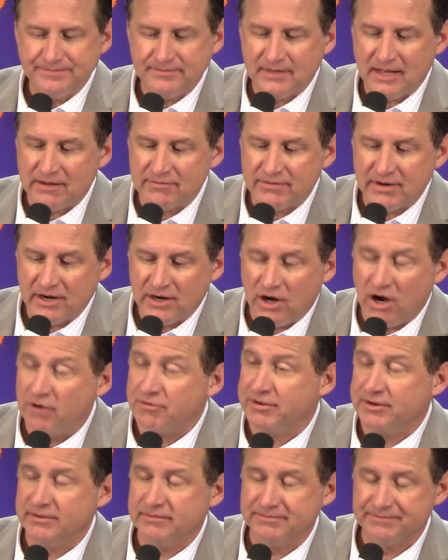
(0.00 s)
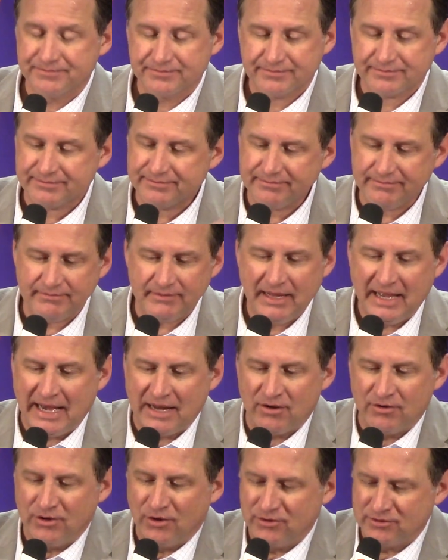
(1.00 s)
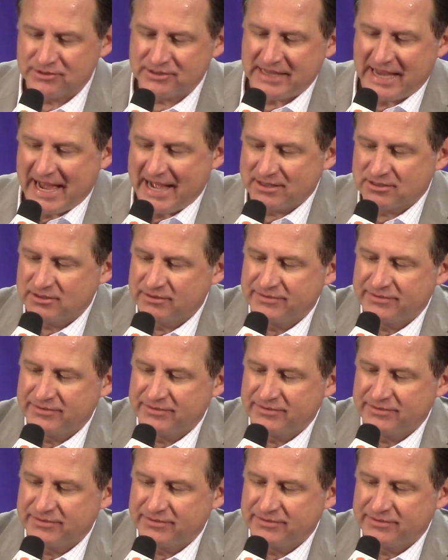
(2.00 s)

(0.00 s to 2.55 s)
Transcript: Not very often. I don't know the stats.